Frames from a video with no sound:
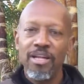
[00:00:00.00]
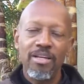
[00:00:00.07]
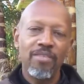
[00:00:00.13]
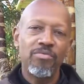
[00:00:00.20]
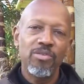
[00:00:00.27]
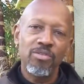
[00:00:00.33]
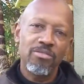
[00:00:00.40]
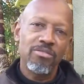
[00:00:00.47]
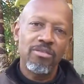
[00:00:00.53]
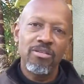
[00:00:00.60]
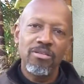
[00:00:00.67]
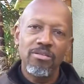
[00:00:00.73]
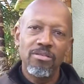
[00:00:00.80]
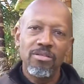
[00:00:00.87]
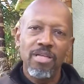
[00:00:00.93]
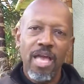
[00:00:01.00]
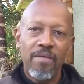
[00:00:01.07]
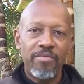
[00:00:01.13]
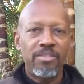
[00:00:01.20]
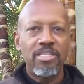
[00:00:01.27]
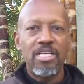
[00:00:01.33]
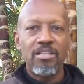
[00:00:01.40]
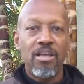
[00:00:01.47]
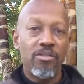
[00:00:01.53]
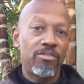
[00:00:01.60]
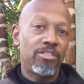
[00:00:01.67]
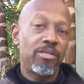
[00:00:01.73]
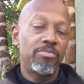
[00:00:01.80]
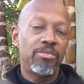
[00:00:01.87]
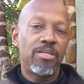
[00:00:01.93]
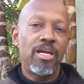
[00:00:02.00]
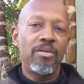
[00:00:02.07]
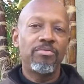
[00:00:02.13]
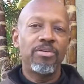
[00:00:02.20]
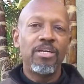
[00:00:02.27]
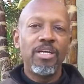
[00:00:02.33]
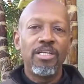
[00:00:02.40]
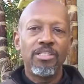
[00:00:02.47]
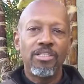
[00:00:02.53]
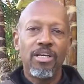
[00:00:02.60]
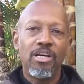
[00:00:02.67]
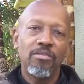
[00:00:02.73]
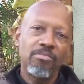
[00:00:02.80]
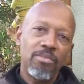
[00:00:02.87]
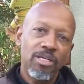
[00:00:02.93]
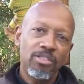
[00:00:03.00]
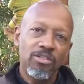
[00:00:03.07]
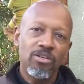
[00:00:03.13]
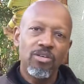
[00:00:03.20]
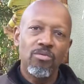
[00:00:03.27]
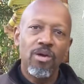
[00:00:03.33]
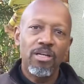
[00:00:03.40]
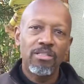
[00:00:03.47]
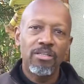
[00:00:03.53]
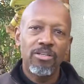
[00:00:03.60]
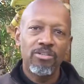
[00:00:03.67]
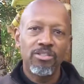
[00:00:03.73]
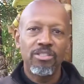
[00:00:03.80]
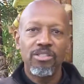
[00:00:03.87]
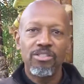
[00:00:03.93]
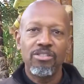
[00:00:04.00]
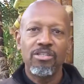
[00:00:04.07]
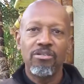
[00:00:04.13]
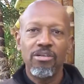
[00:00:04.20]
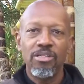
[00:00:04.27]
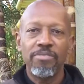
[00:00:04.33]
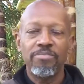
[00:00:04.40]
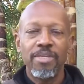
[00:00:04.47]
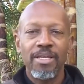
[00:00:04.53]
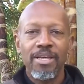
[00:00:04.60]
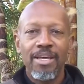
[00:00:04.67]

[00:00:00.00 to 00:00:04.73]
And if you haven't seen the other tips that I've shared, make sure you watch the others in this series,